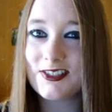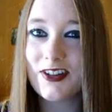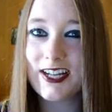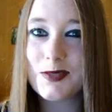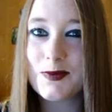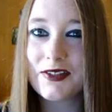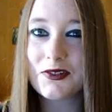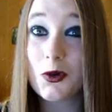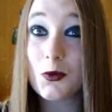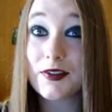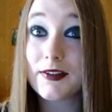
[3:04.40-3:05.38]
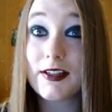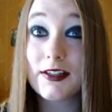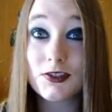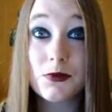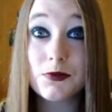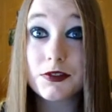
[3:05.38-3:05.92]
can try and speak along with it.
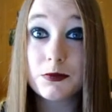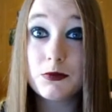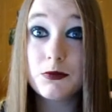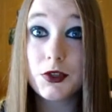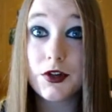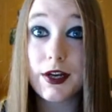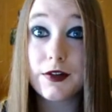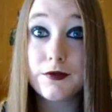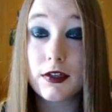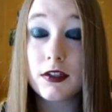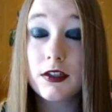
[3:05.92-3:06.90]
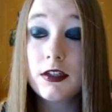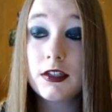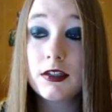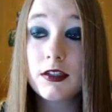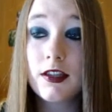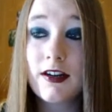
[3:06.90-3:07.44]
That's always great fun.
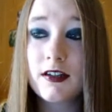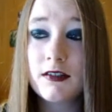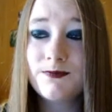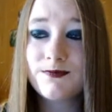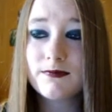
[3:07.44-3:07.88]
There,